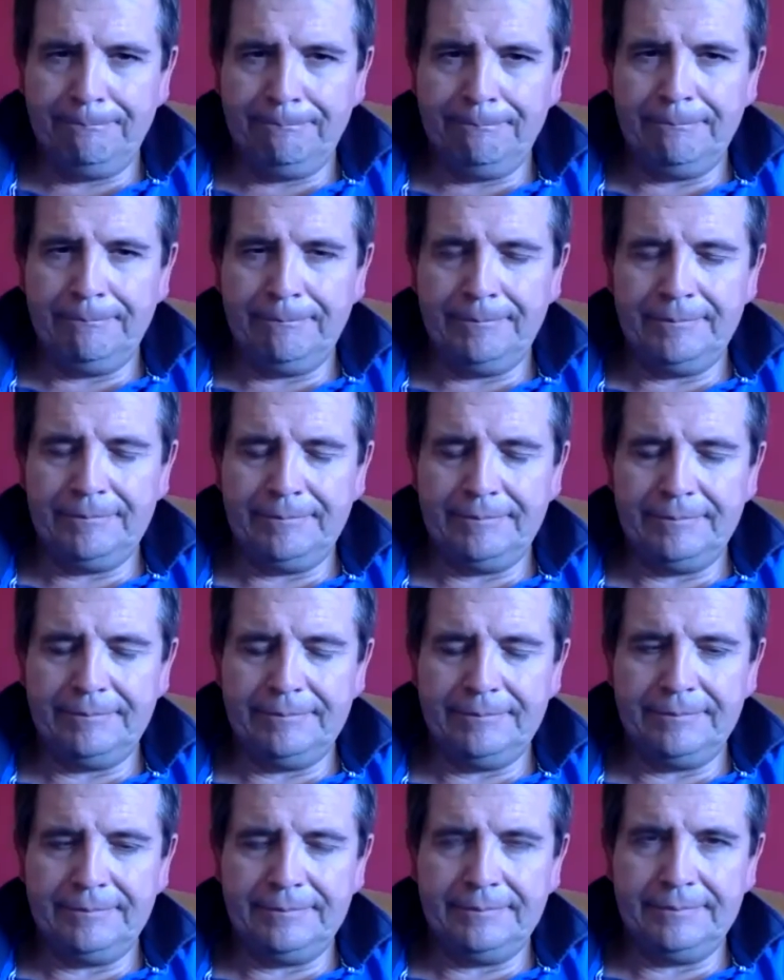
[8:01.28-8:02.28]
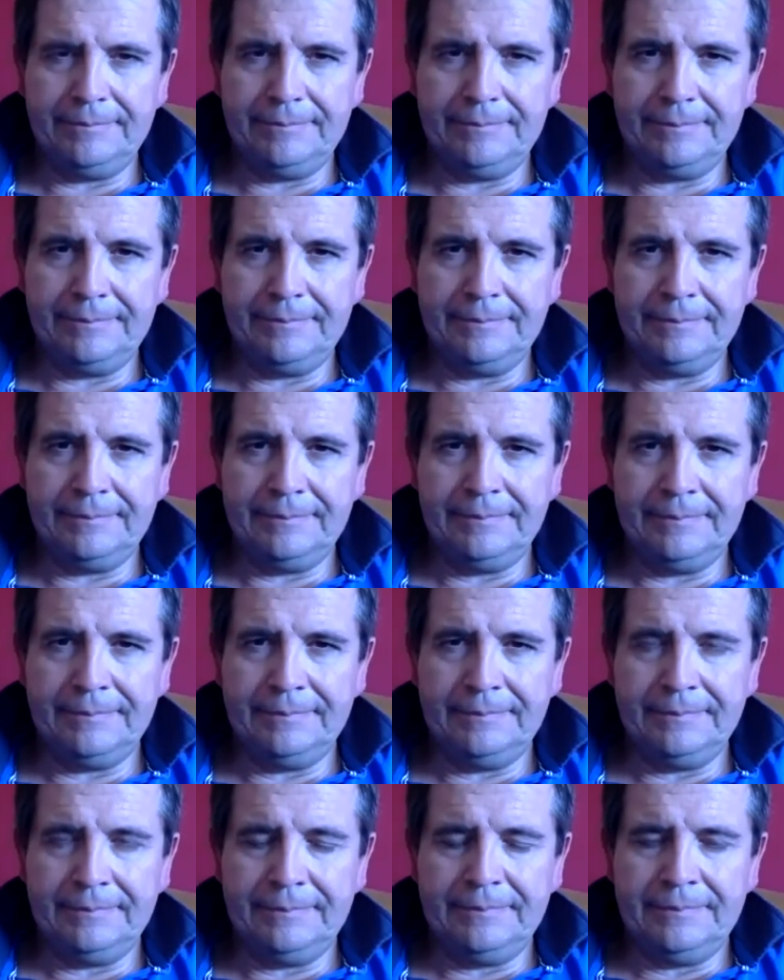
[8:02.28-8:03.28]

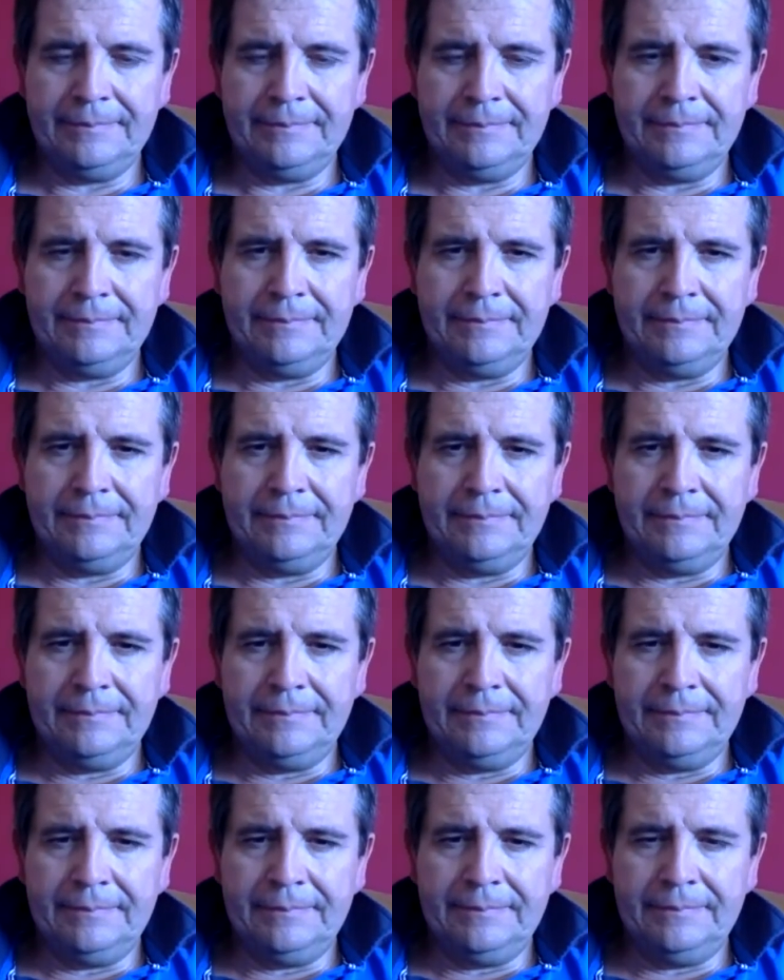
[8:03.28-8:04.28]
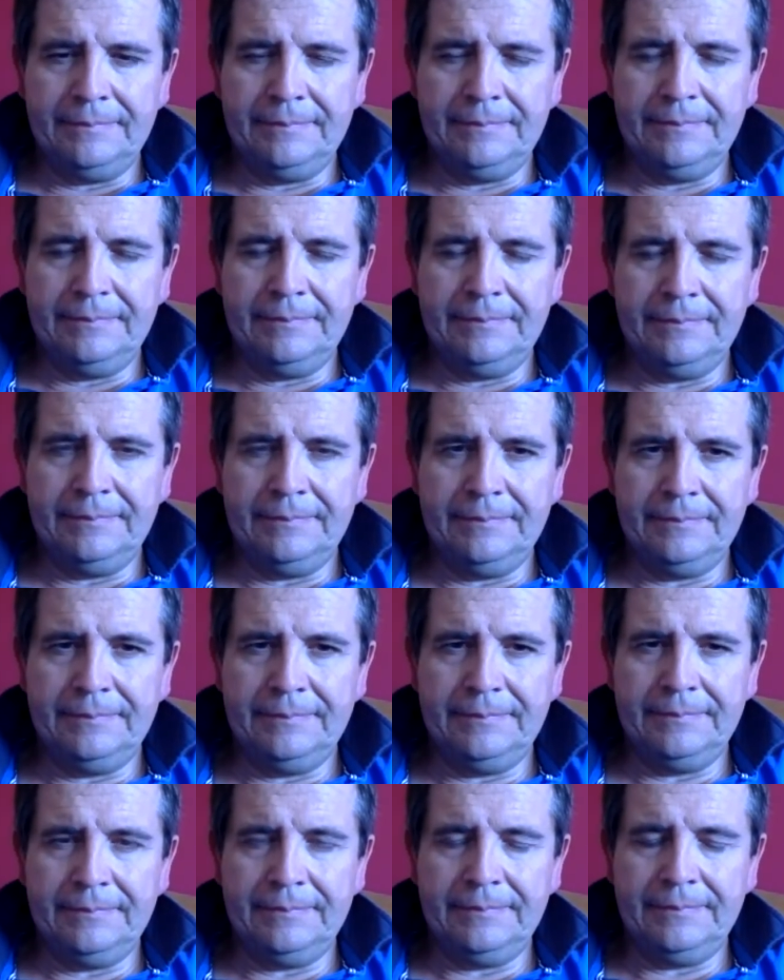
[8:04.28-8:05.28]

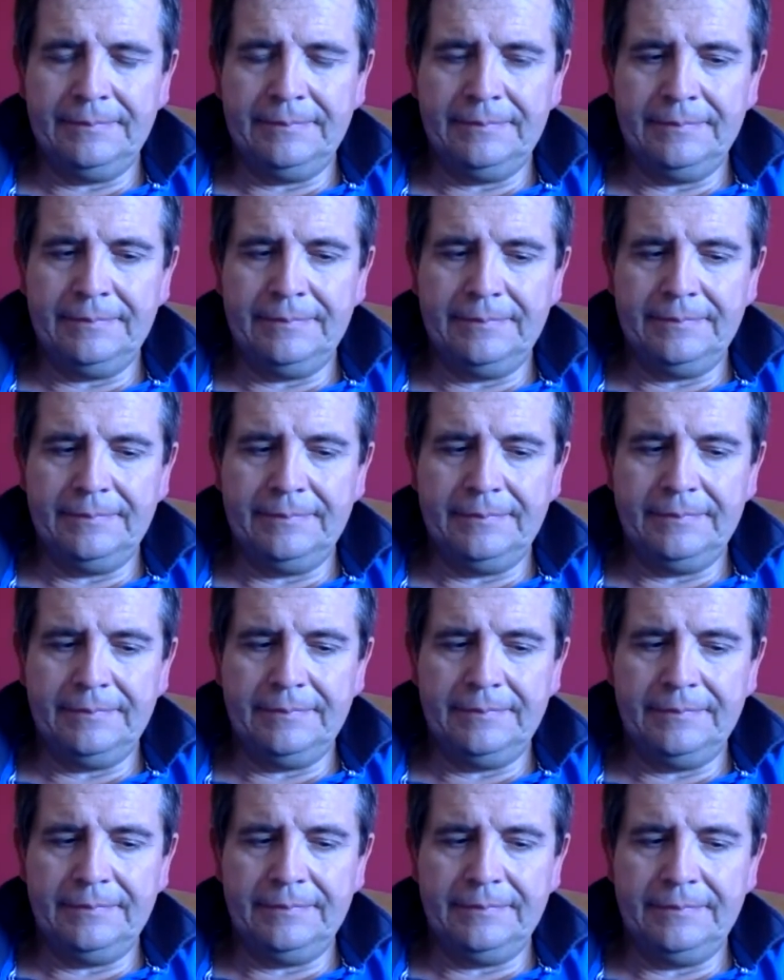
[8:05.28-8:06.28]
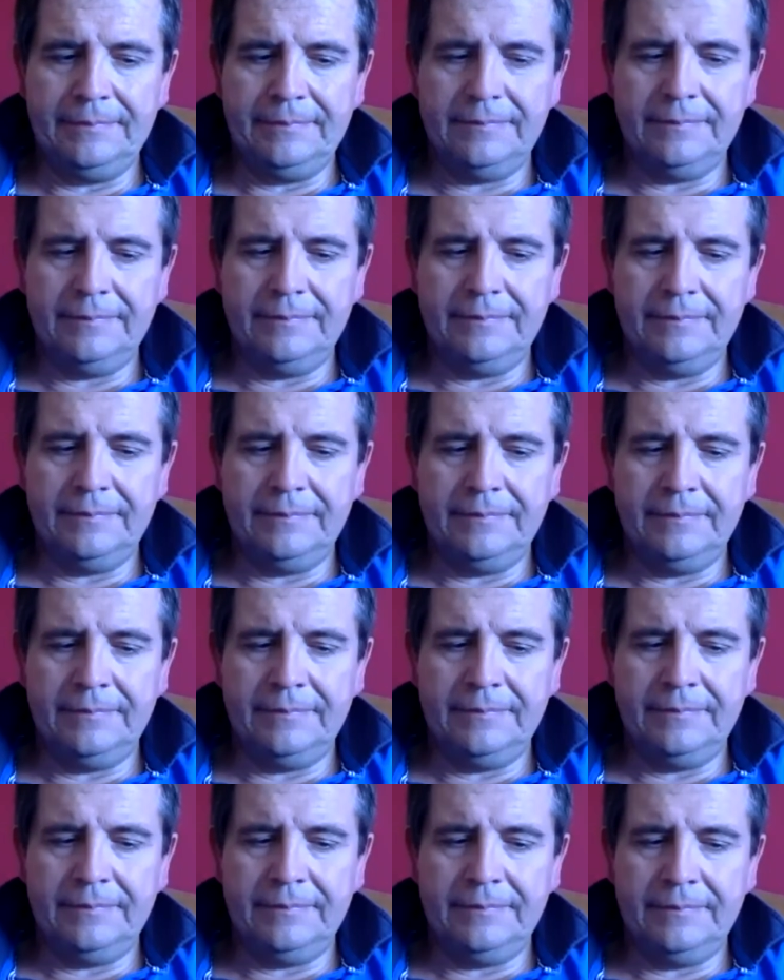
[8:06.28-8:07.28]

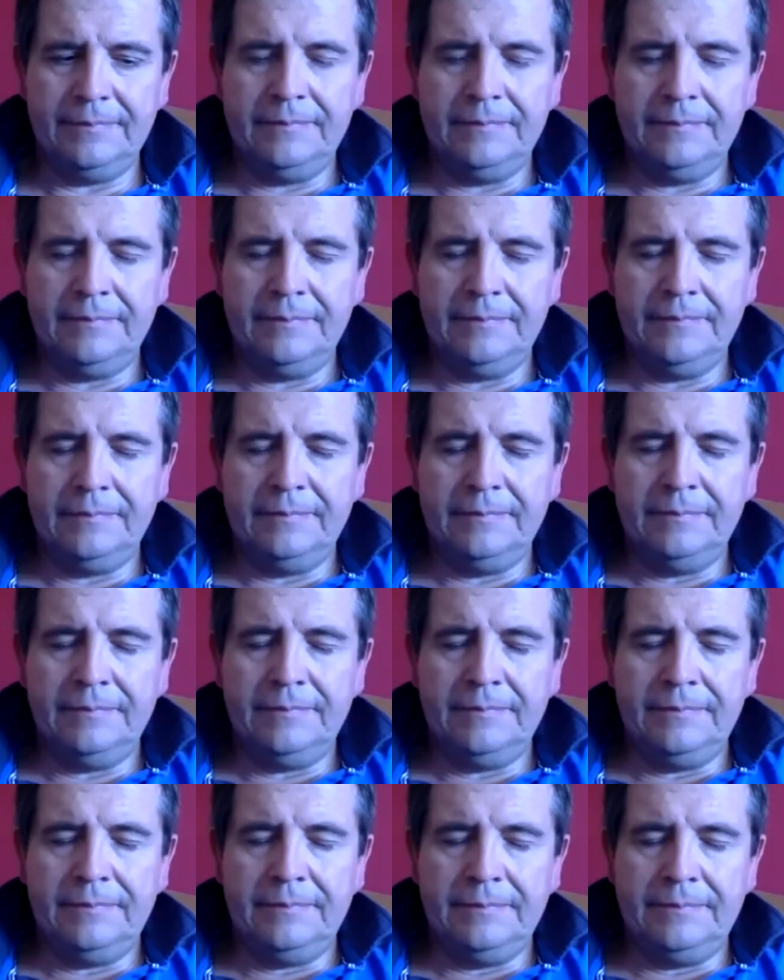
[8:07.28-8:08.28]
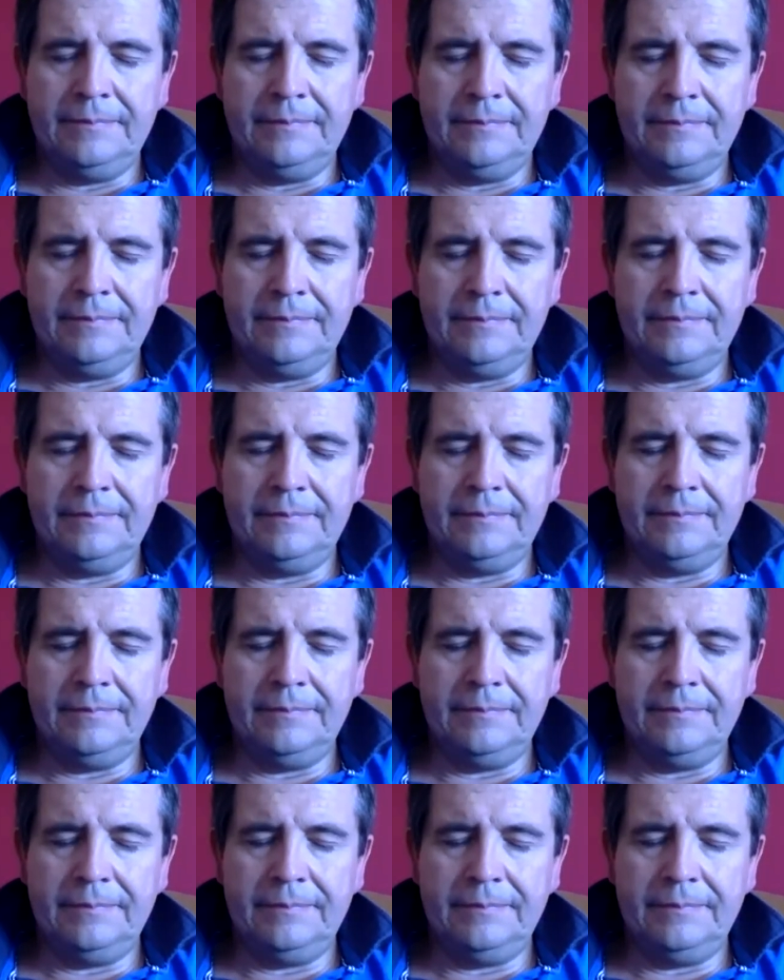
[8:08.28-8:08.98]
[no speech]